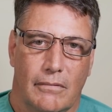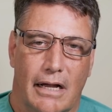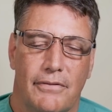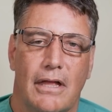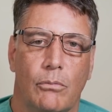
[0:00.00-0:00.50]

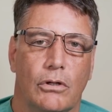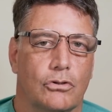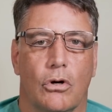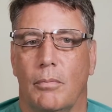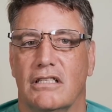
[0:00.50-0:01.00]
And then we'll
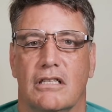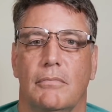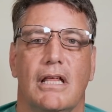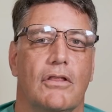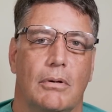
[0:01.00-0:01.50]
talk about some
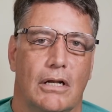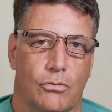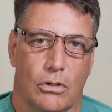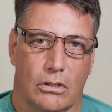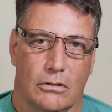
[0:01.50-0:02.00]
of the other blood
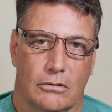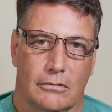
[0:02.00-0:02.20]
work.